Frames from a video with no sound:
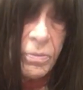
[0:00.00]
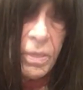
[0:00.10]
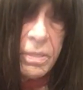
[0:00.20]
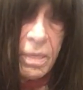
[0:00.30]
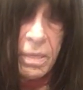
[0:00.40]
I'll
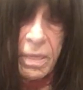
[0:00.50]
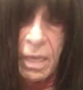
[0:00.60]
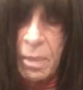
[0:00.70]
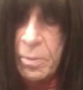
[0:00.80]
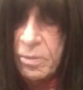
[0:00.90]
tell you the
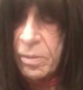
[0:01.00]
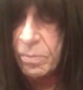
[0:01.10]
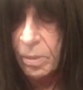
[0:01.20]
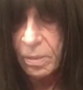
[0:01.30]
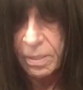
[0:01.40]
elements
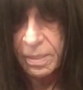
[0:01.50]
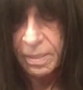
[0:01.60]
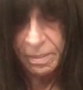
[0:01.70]
involved in it.